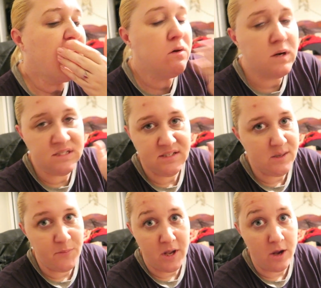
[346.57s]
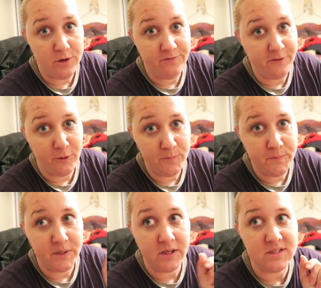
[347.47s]
it wasn't something I could
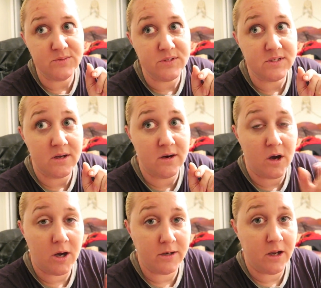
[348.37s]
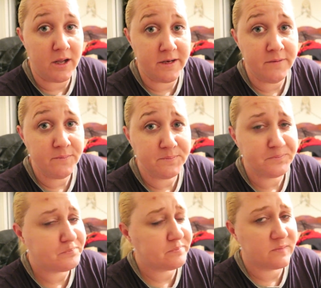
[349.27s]
film because it was done online,
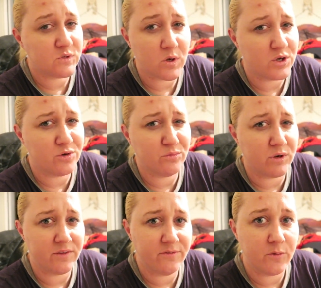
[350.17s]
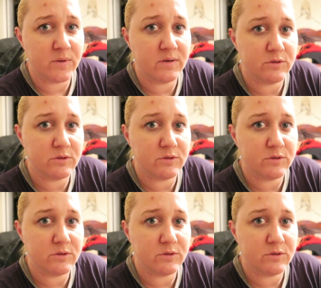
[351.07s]
so I couldn't really film it.